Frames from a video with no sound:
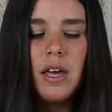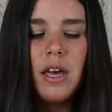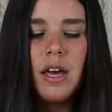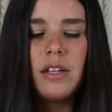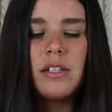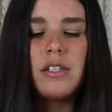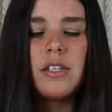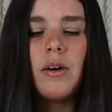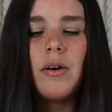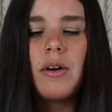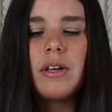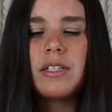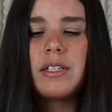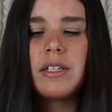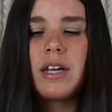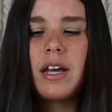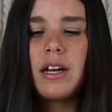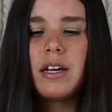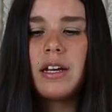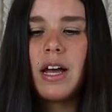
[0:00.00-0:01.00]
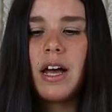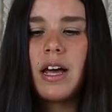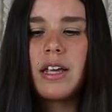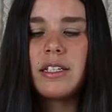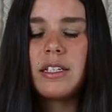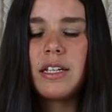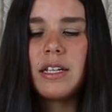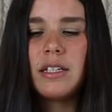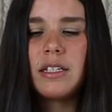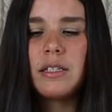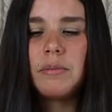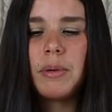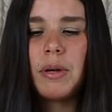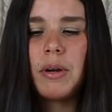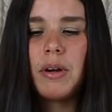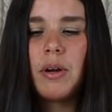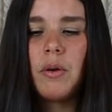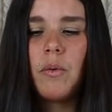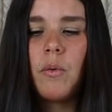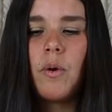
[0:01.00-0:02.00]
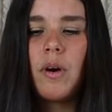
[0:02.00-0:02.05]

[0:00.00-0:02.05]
And so I started asking Spirit,